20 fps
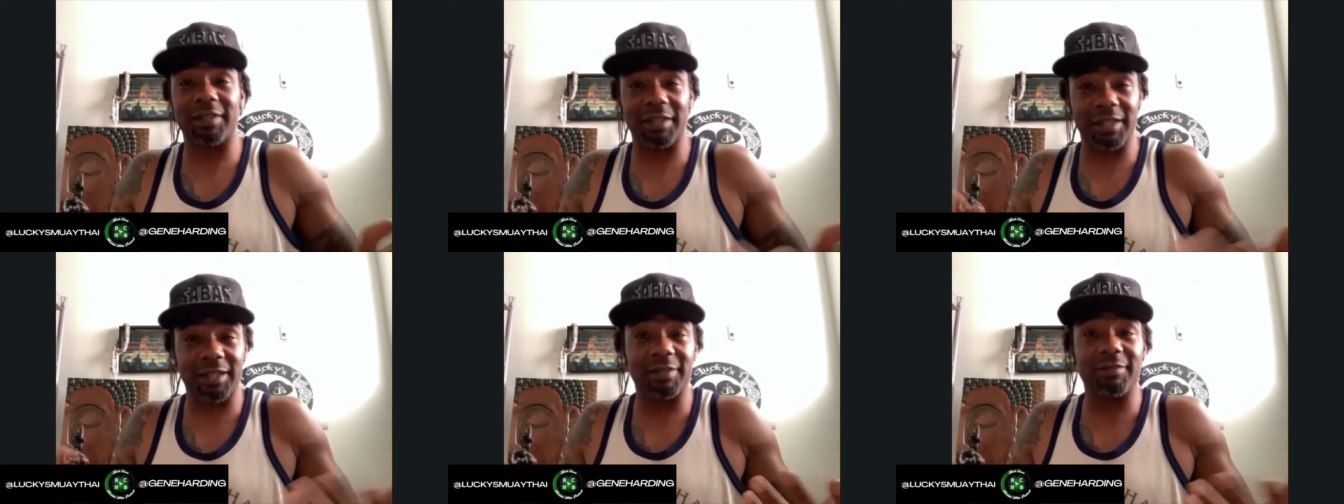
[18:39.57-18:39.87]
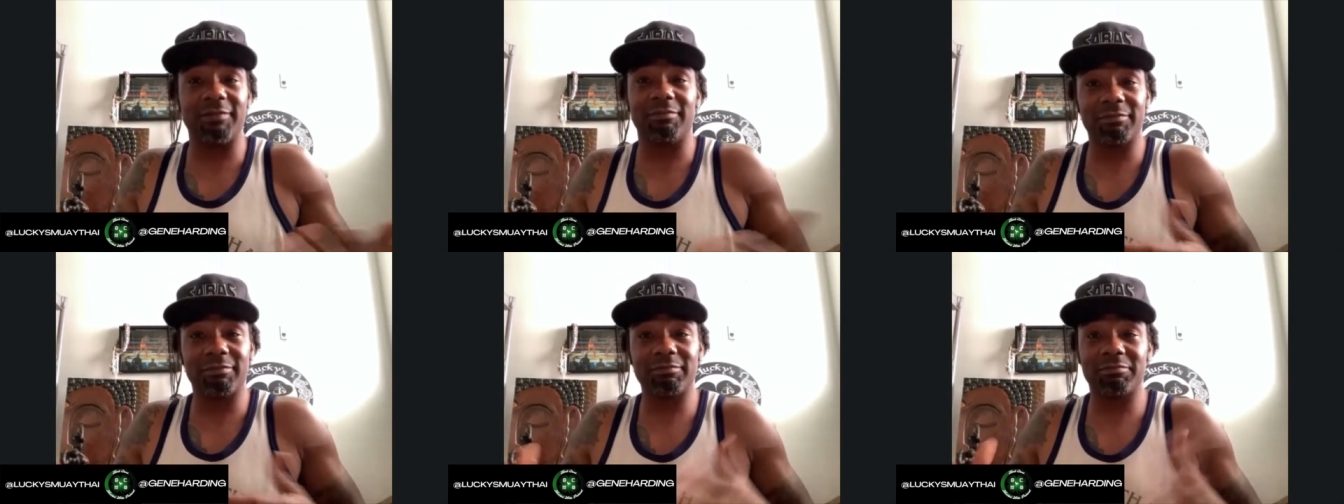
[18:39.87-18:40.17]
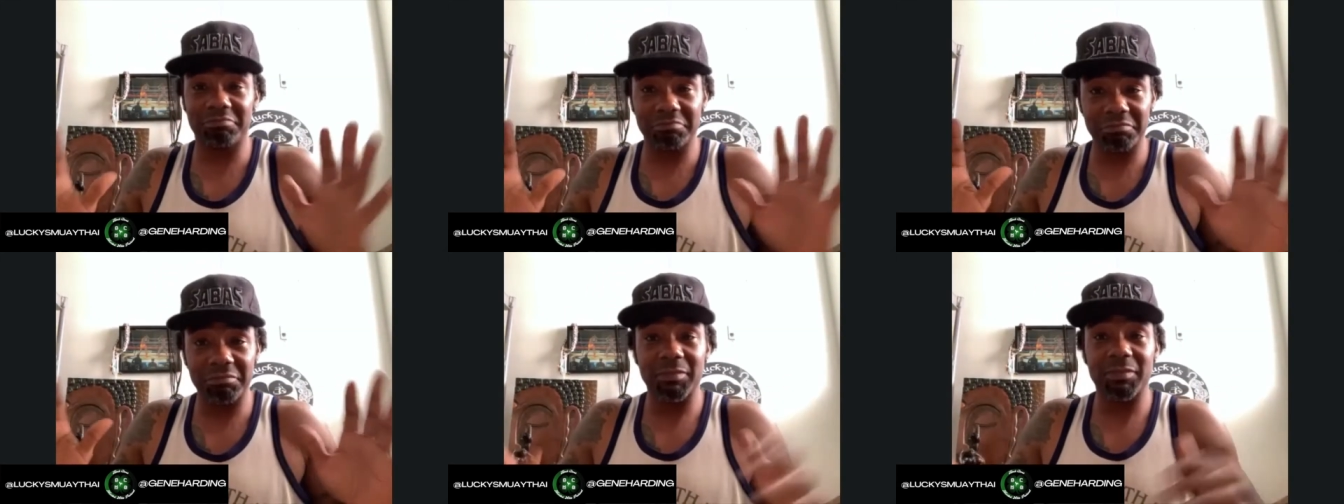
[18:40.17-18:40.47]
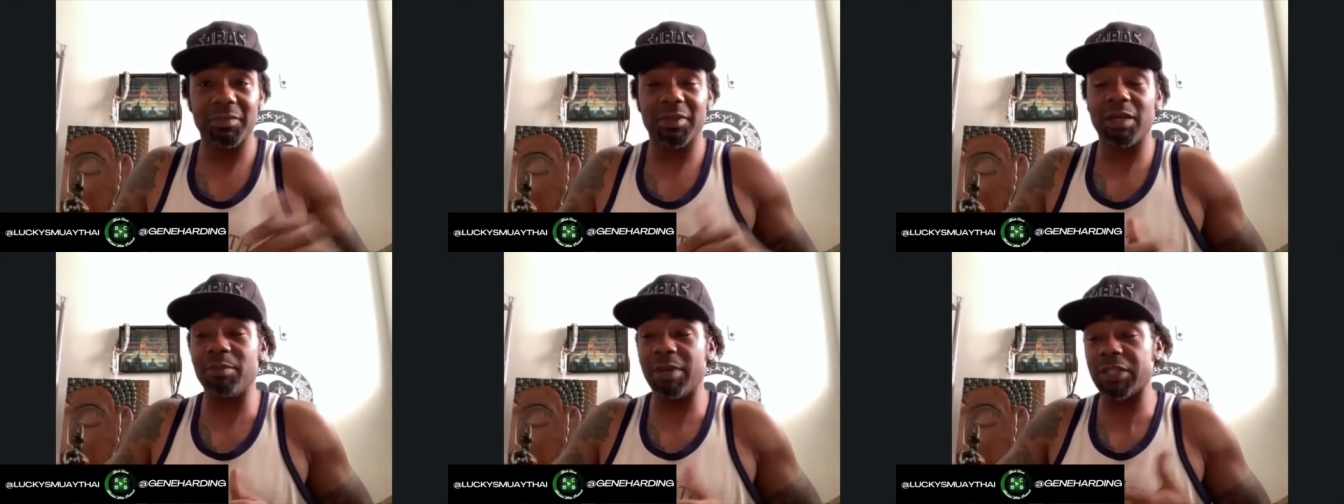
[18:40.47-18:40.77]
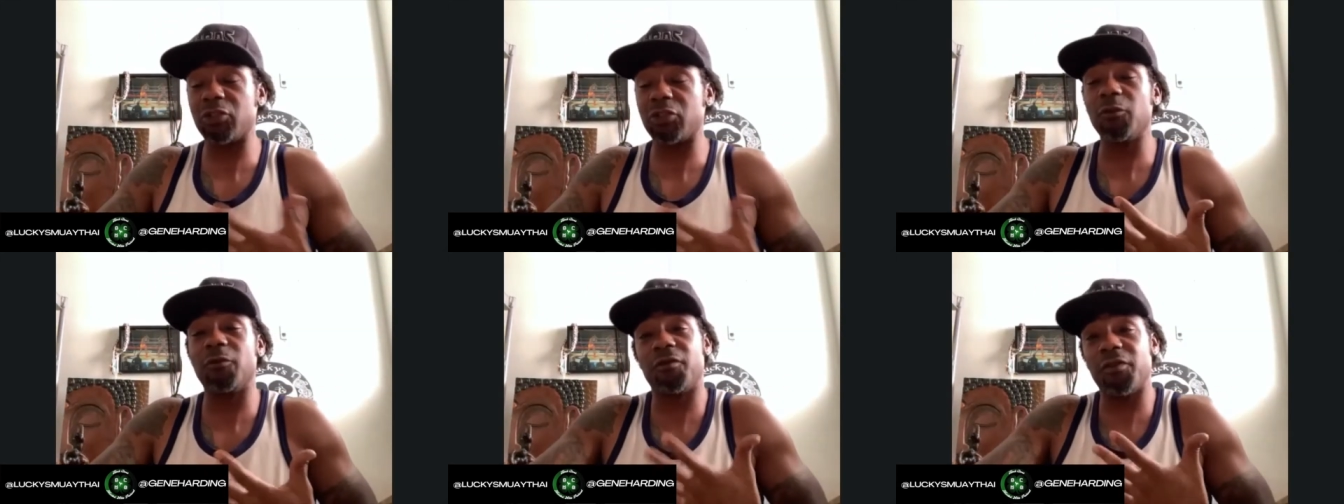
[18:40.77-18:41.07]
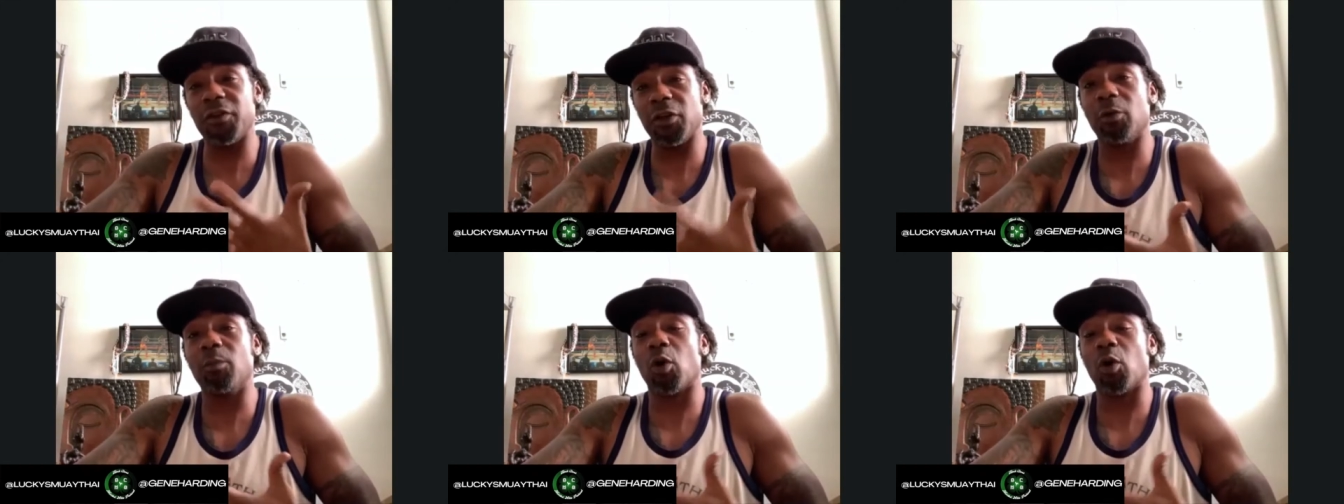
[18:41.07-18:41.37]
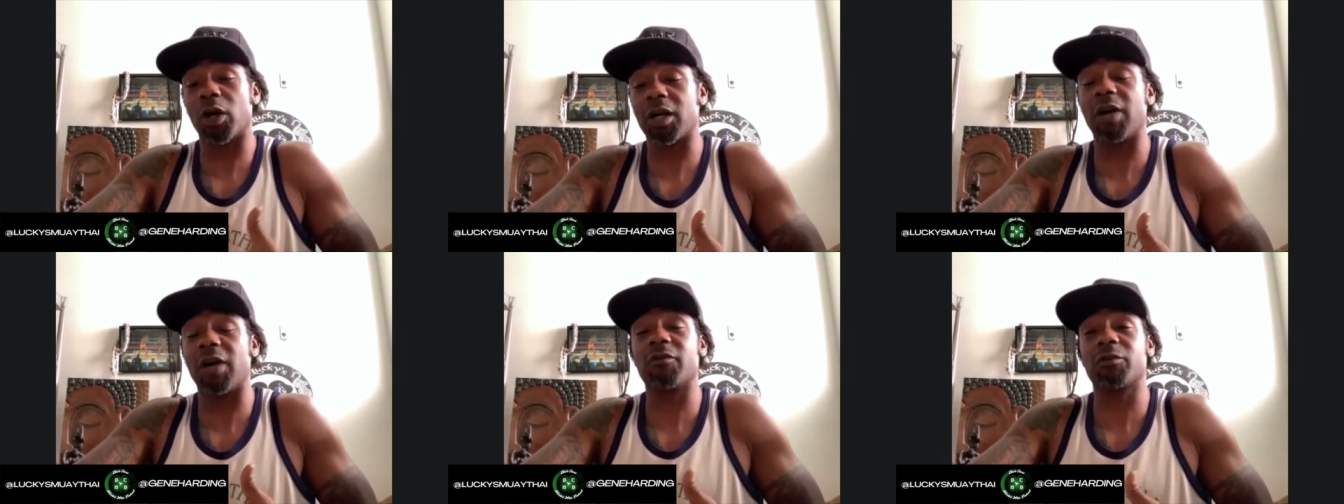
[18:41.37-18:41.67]
And it makes you feel
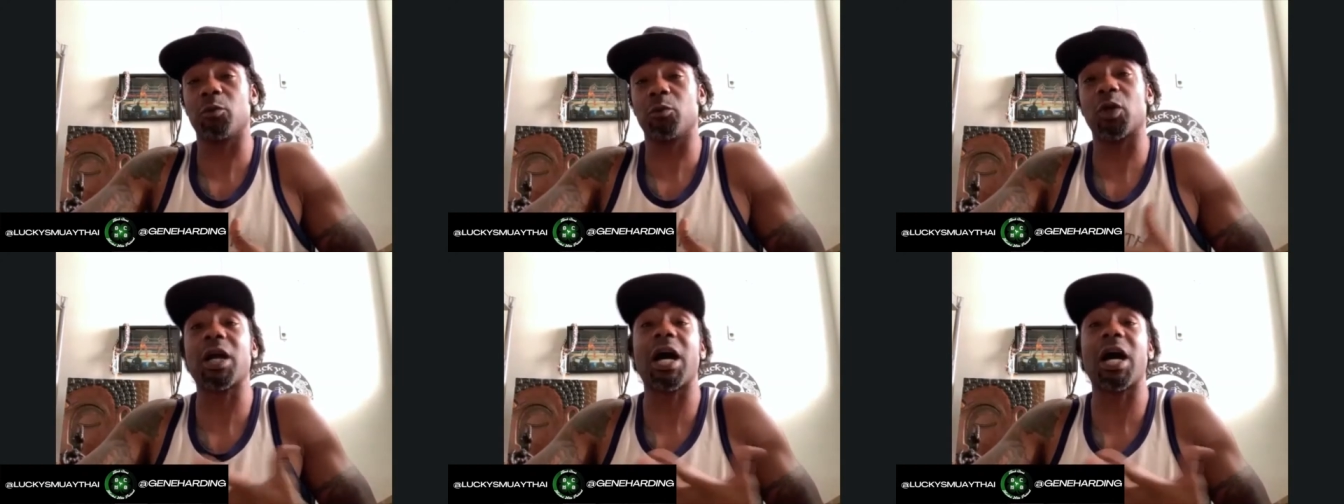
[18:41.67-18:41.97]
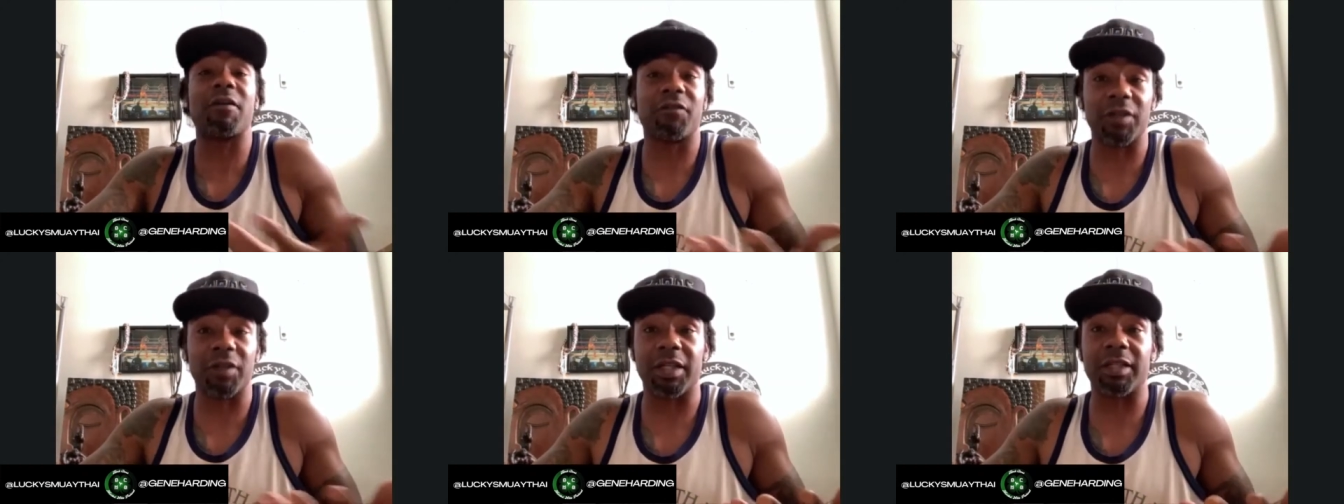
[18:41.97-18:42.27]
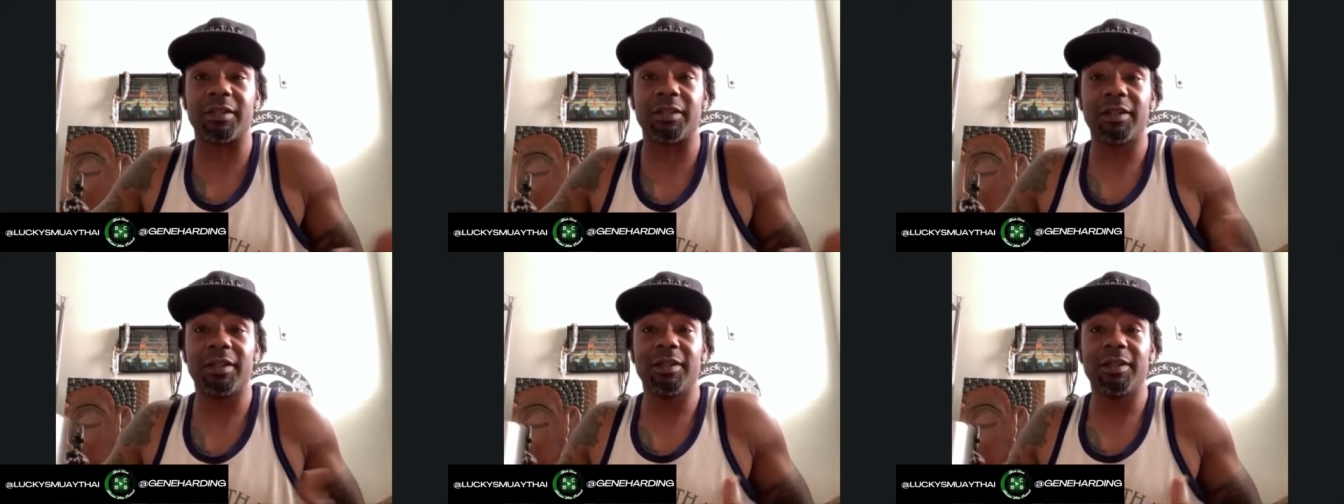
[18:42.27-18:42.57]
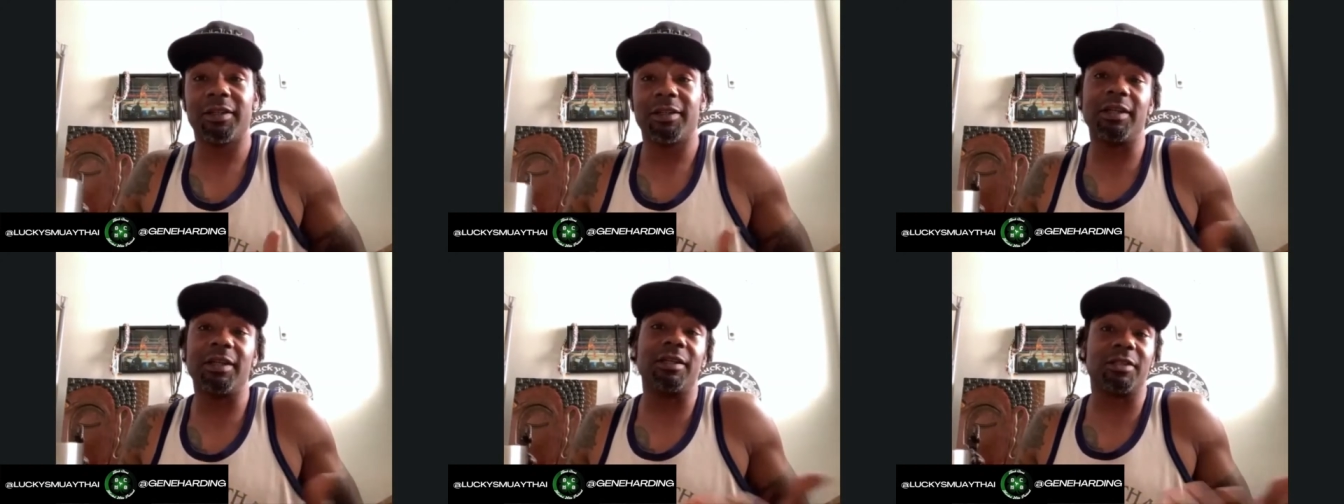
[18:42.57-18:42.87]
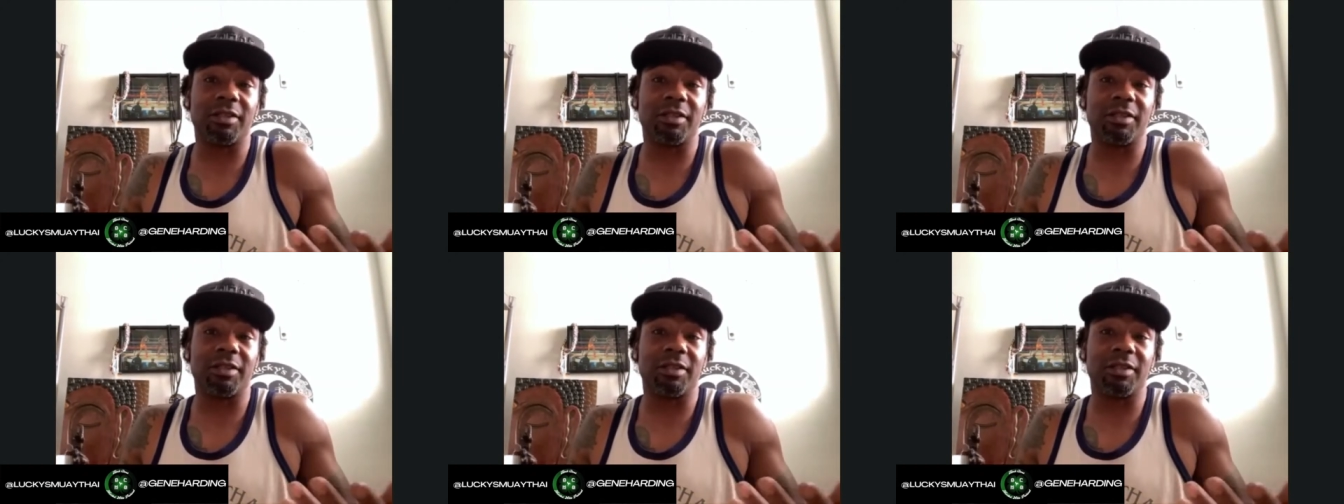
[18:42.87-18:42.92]
more comfortable, confident in